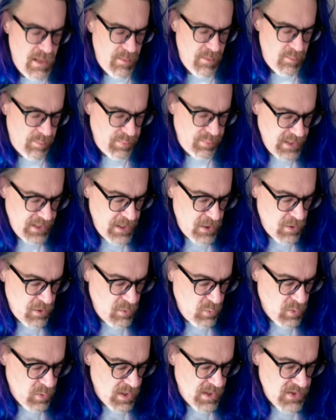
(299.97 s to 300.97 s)
Plato
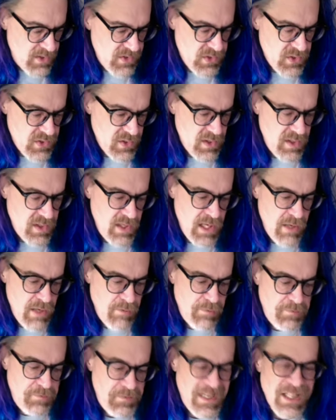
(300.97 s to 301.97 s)
was a
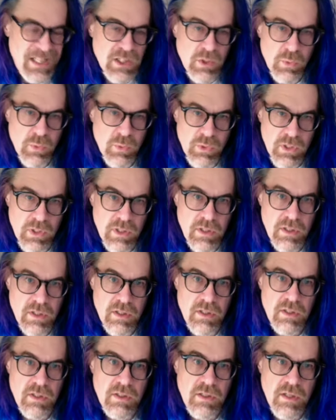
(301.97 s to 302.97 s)
follower
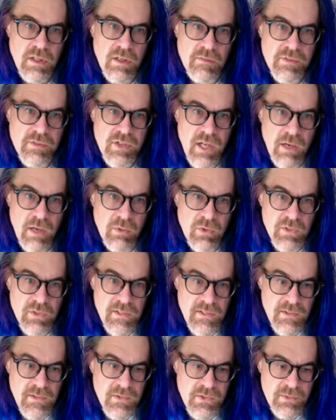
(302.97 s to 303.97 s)
of
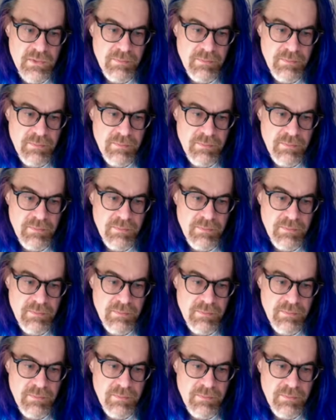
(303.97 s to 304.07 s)
Socrates.